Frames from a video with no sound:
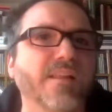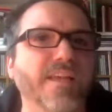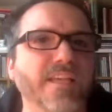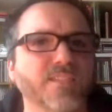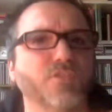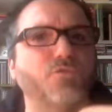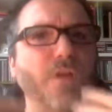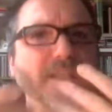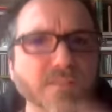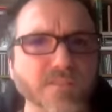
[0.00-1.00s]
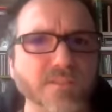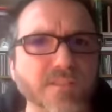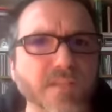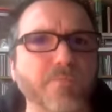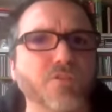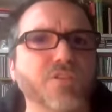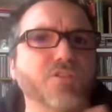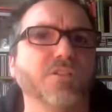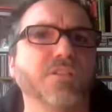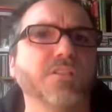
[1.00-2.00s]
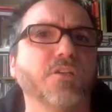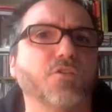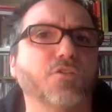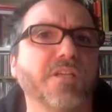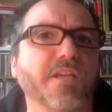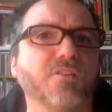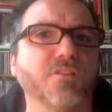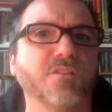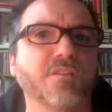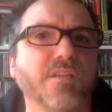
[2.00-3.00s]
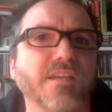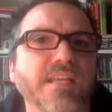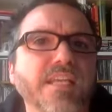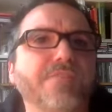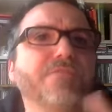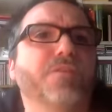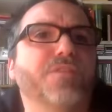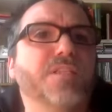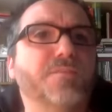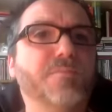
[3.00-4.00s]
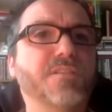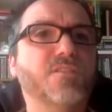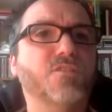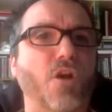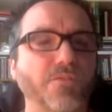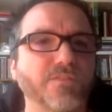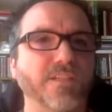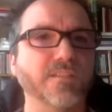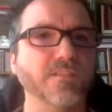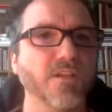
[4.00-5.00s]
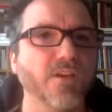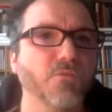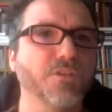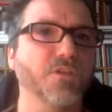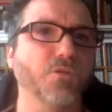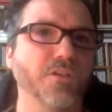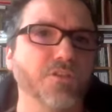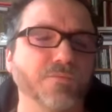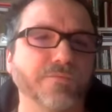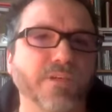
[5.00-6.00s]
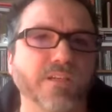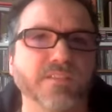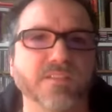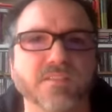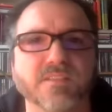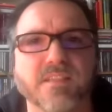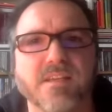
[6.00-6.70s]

That strengthens their position in negotiations, even if this means conflict with the coalition partners.